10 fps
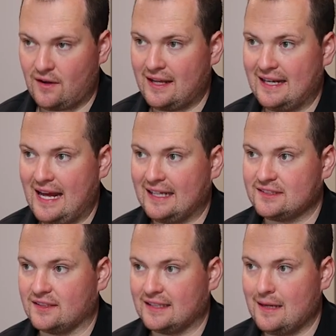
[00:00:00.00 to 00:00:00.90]
If I hit
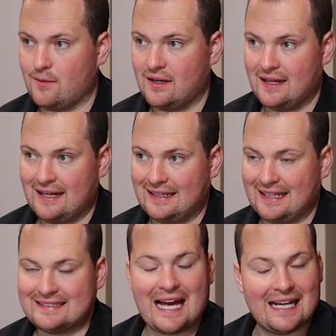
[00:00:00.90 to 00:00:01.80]
X on the keyboard, it
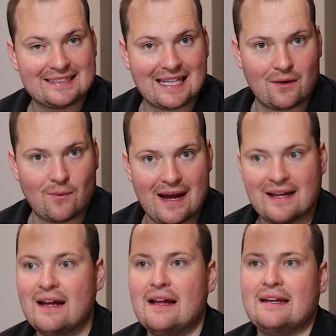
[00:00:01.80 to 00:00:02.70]
then takes that away.